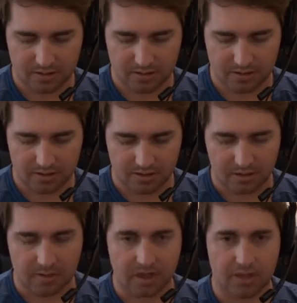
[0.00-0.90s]
So I'm
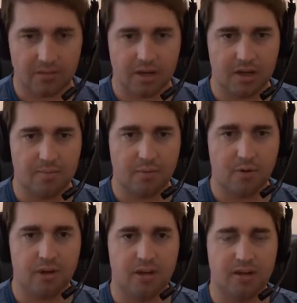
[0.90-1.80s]
not gonna bore
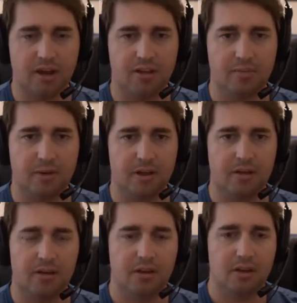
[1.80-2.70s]
you to death, but
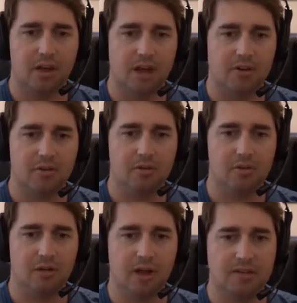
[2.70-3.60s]
I do
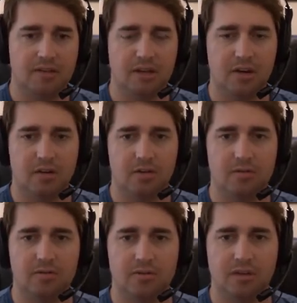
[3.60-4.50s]
utilize the
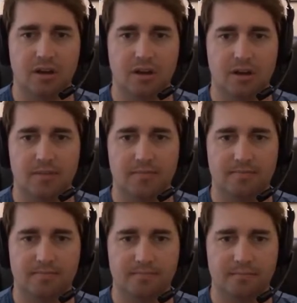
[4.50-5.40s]
heroes to
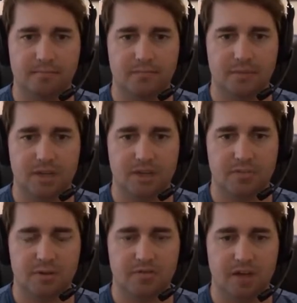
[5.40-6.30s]
get as
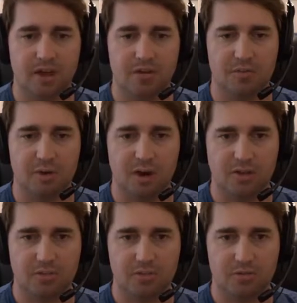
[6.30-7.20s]
much value as
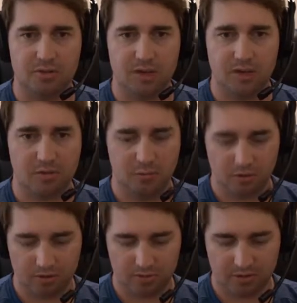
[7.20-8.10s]
possible, sending the
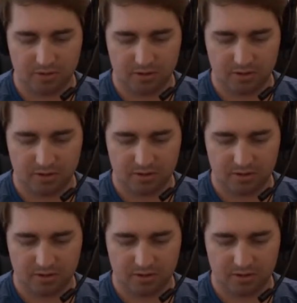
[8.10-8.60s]
warden with the